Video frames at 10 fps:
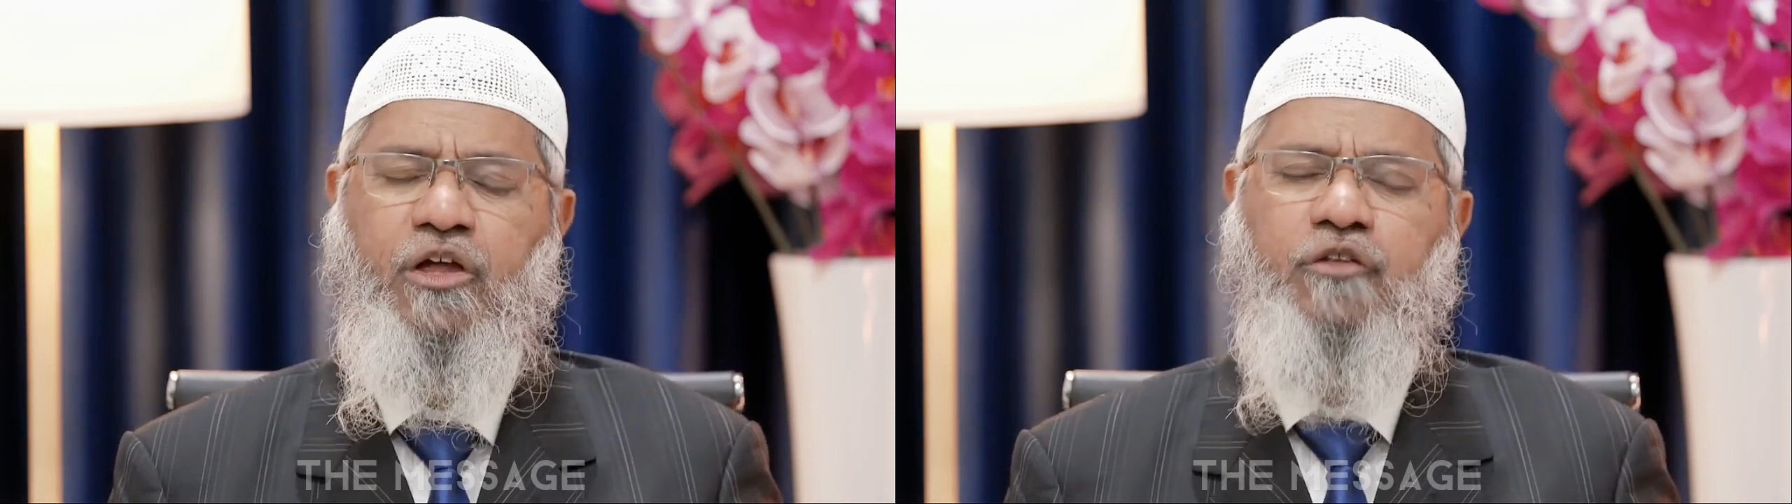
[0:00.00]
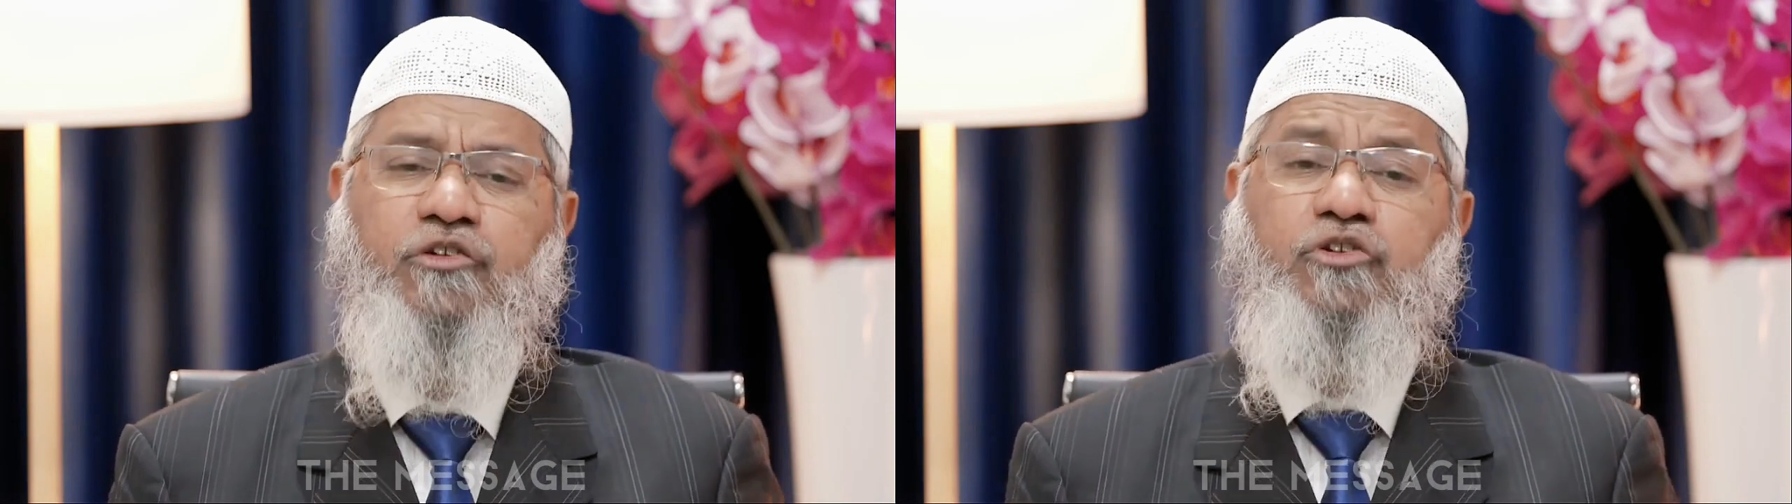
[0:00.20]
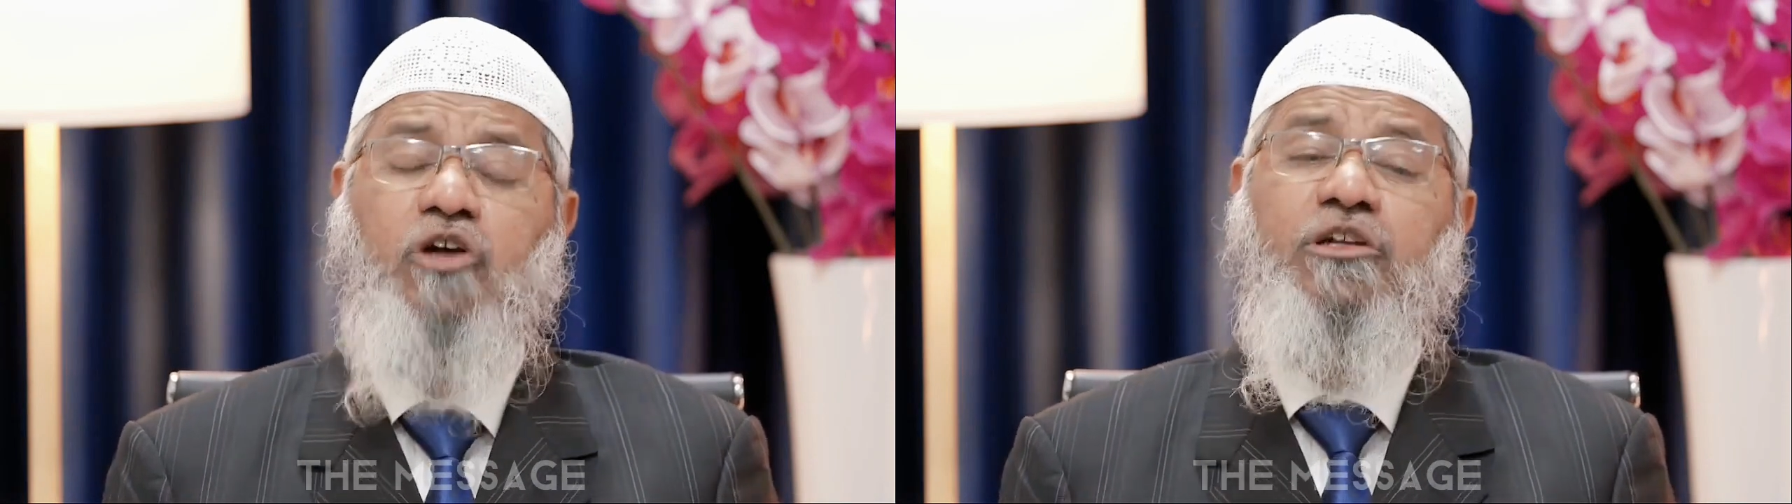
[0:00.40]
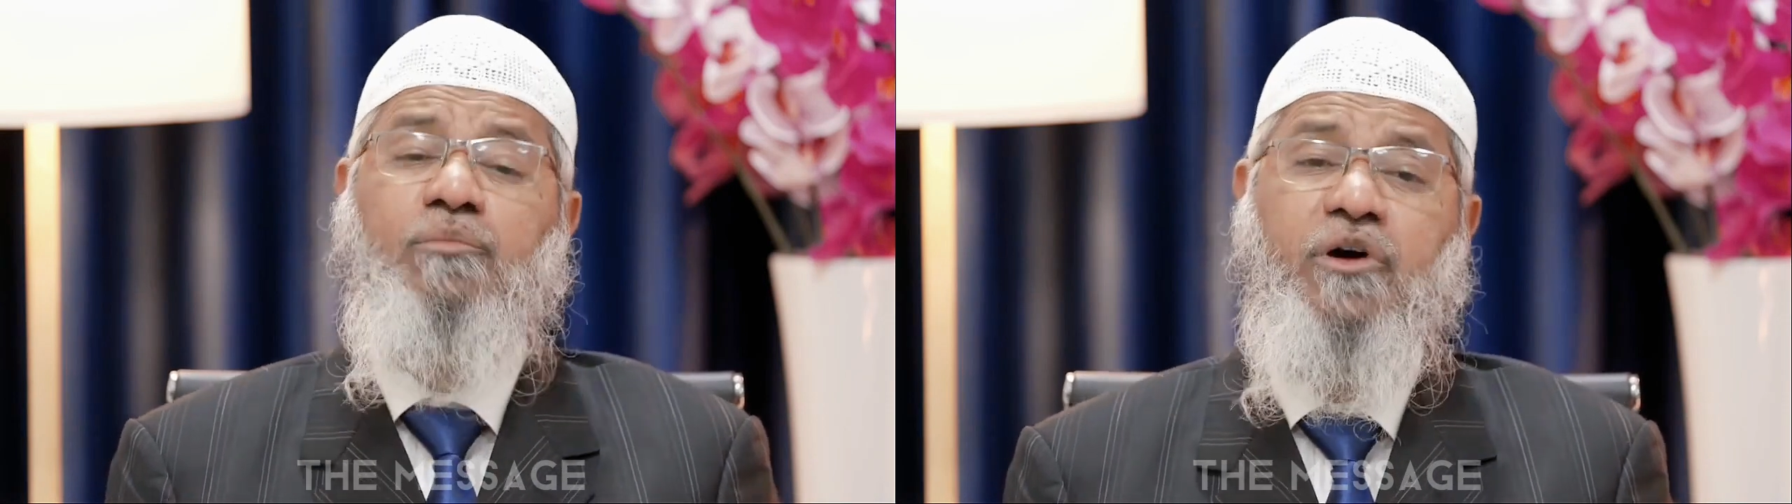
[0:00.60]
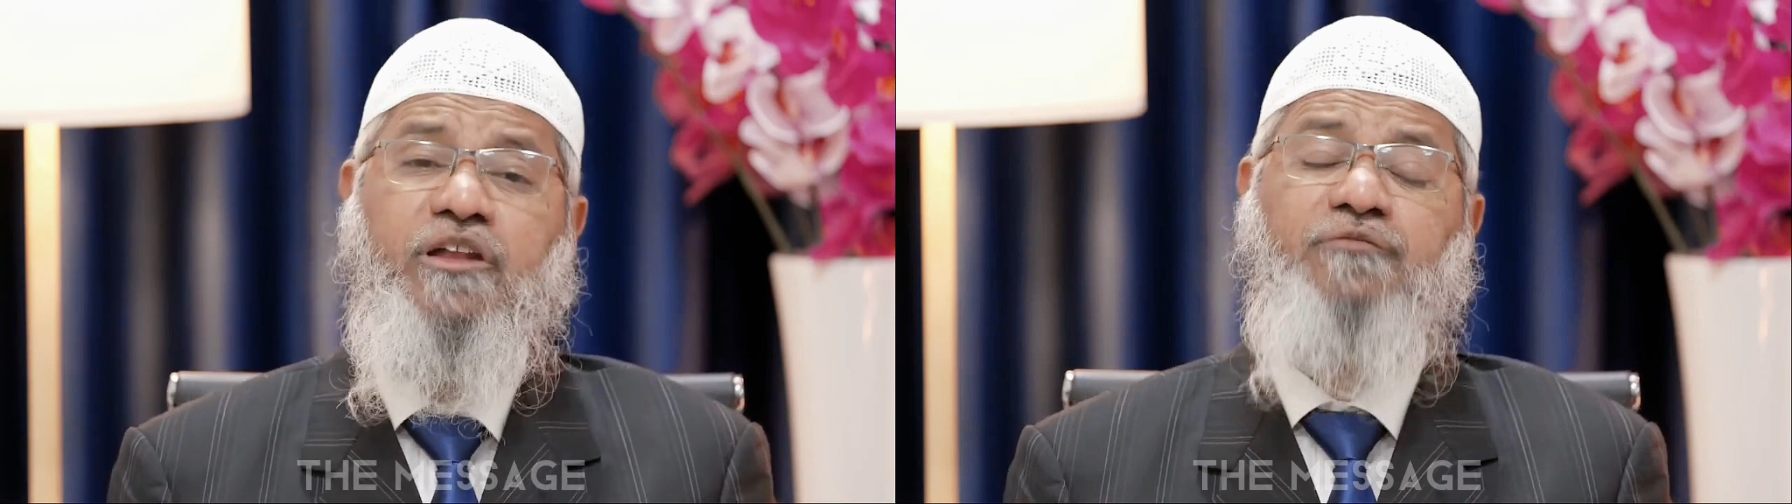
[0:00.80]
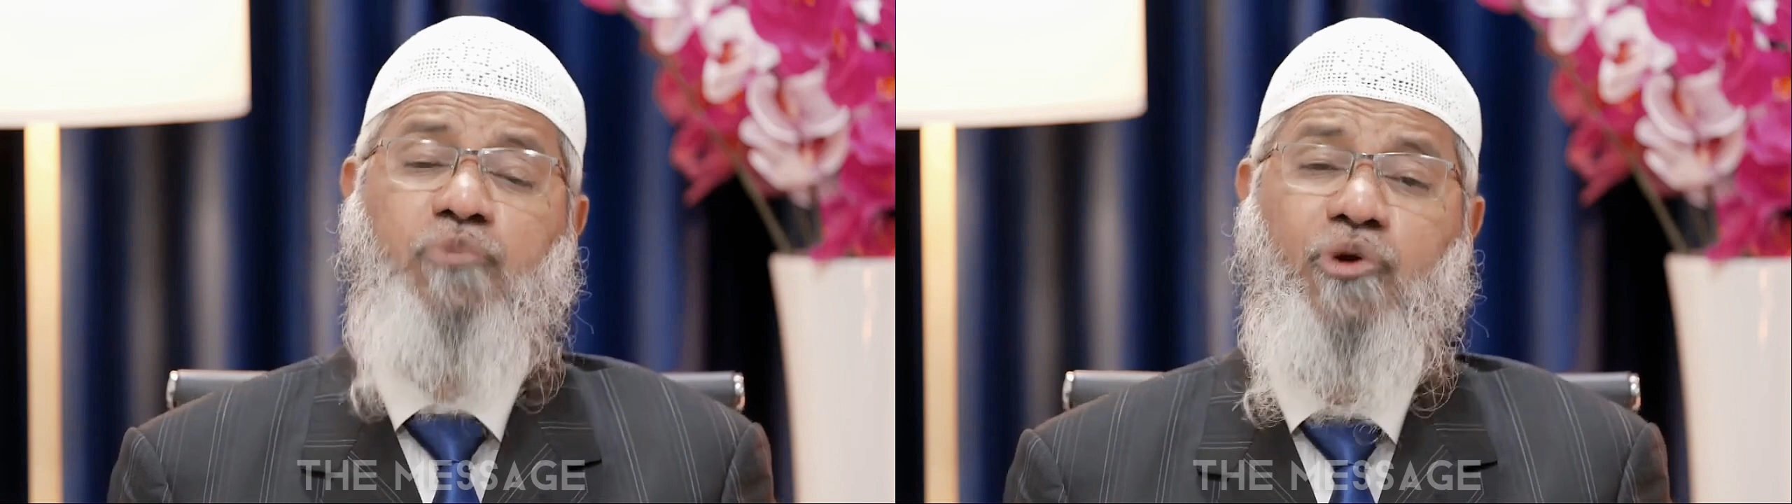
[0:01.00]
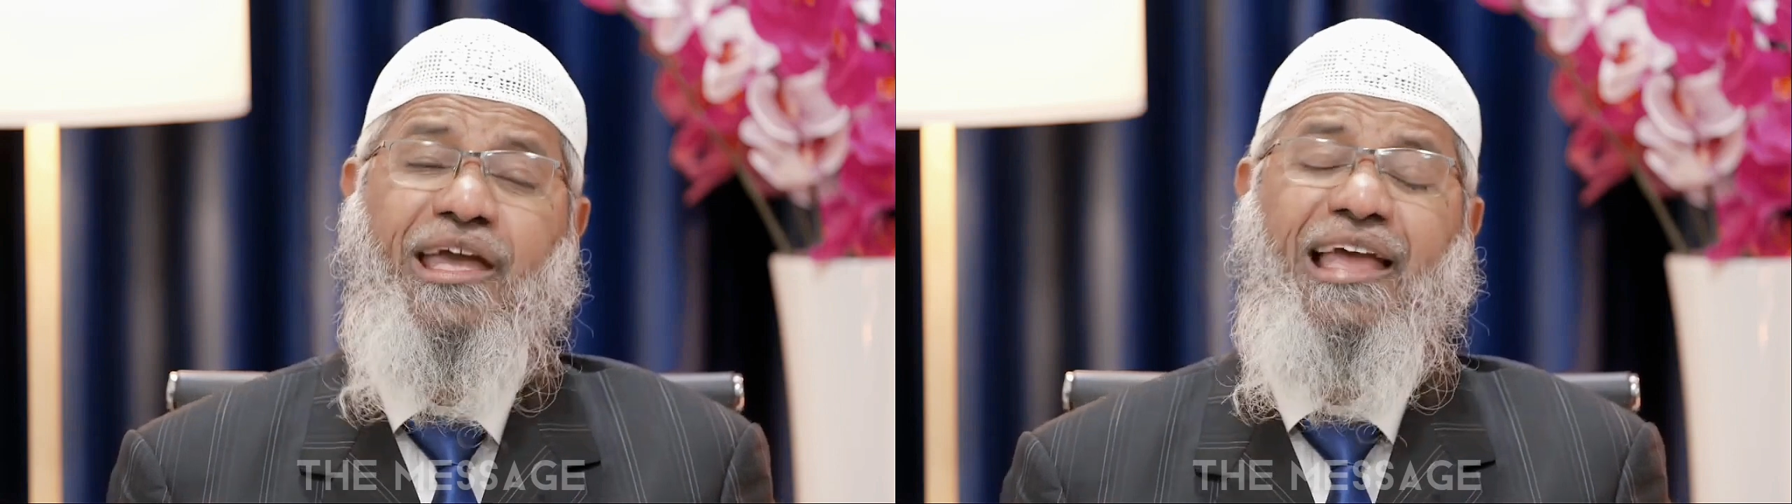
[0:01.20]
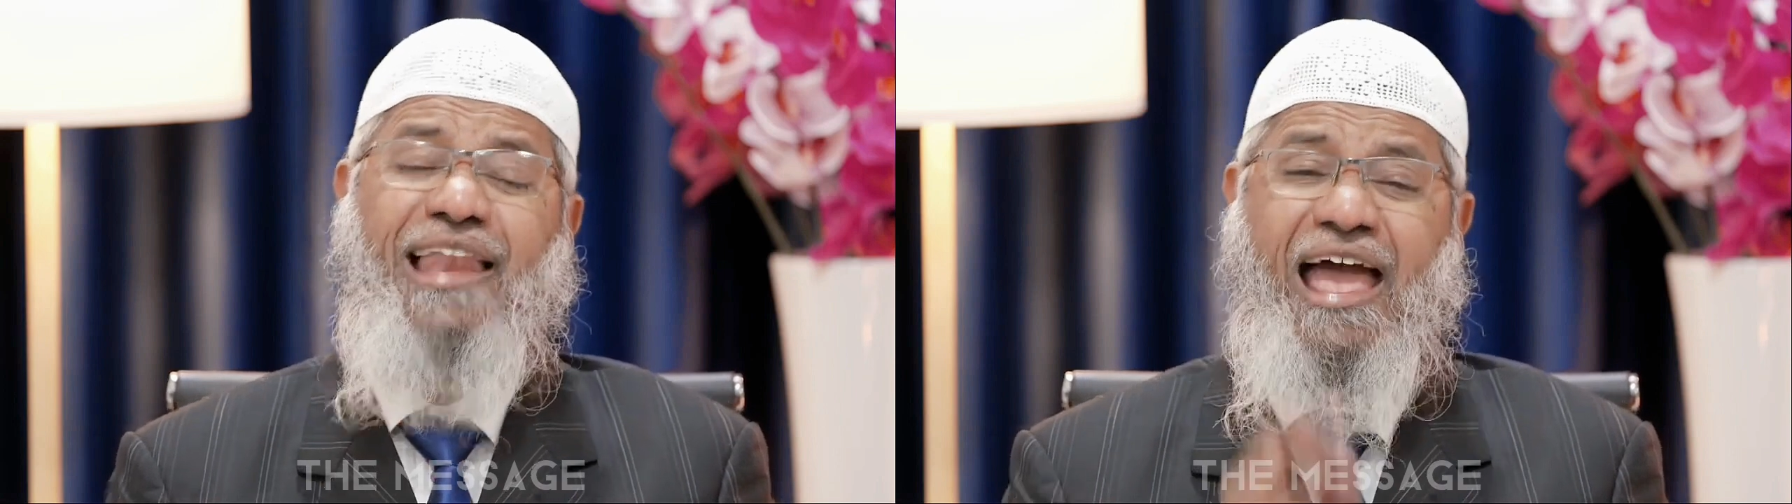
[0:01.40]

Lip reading: So Dr. Maurice Bucaille,